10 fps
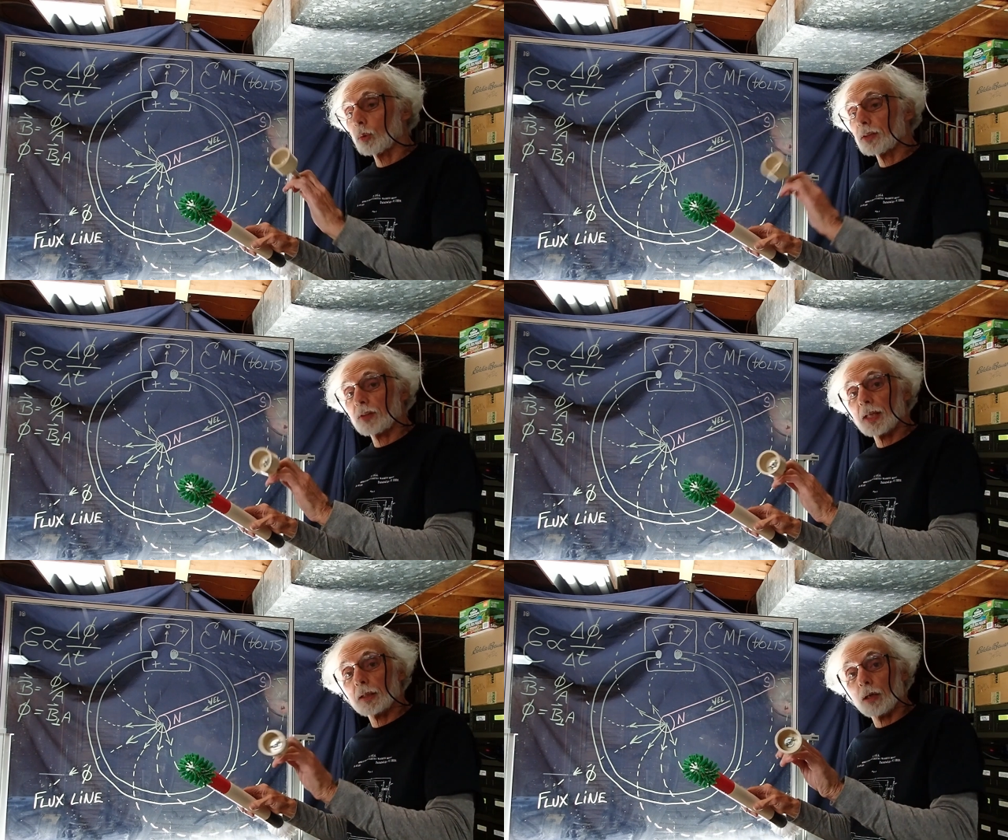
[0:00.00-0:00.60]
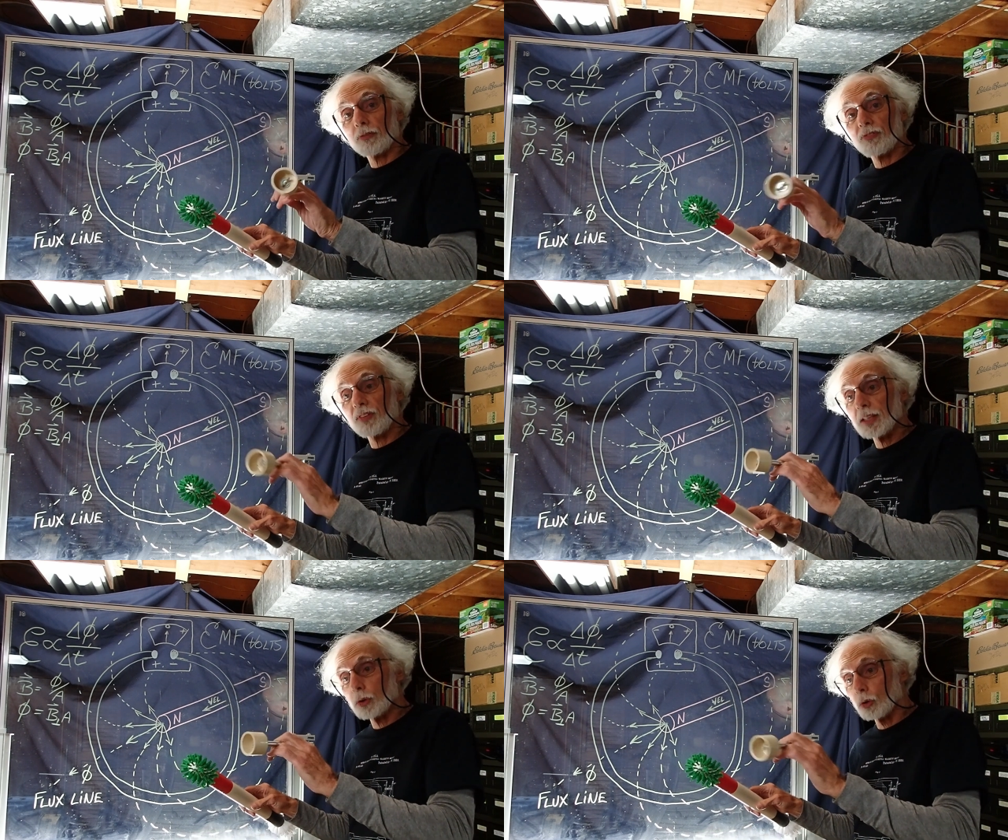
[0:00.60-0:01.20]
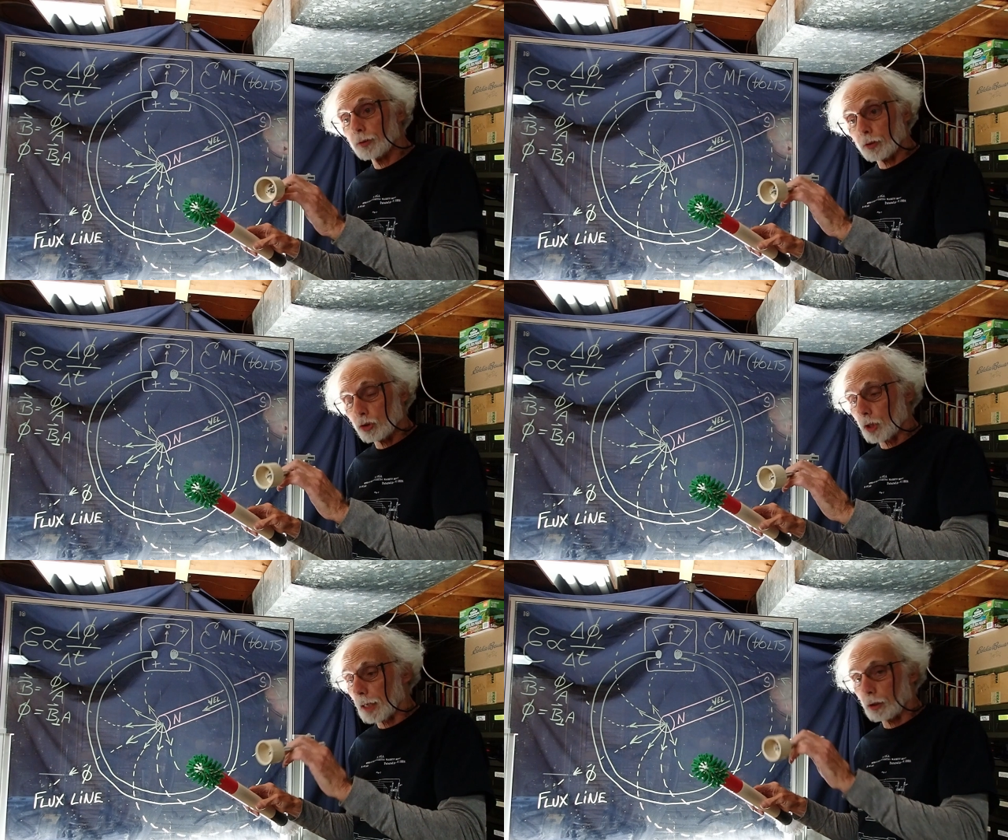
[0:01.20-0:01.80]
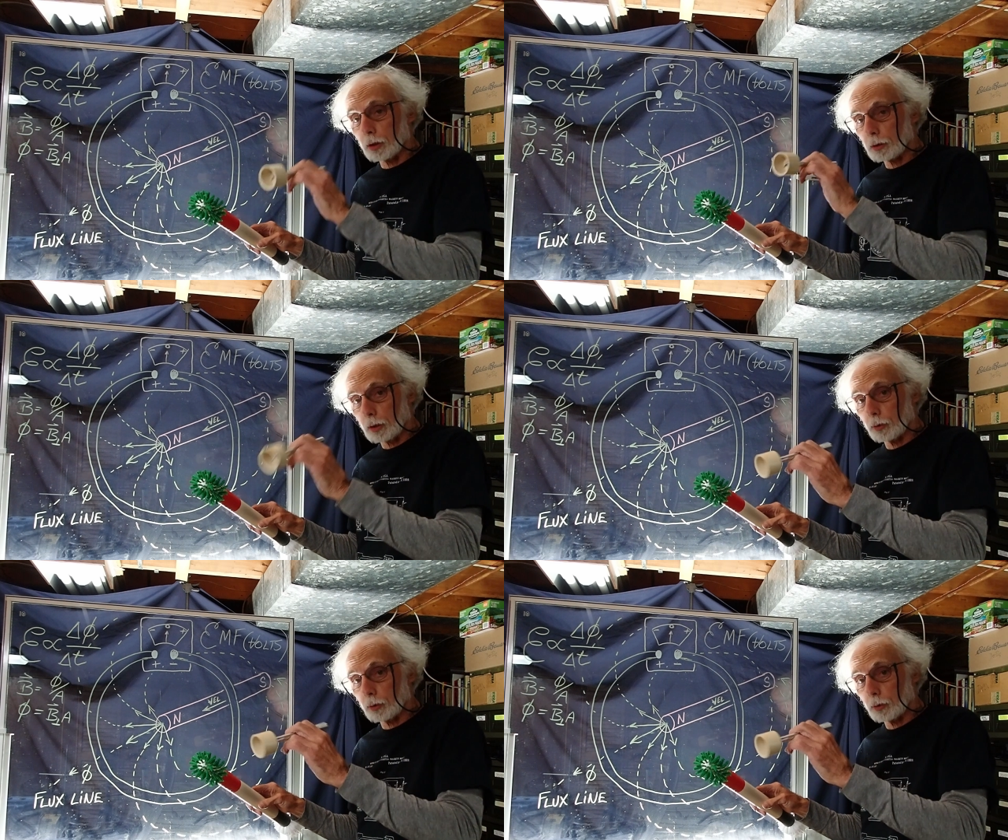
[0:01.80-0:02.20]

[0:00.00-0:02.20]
we take a field checker,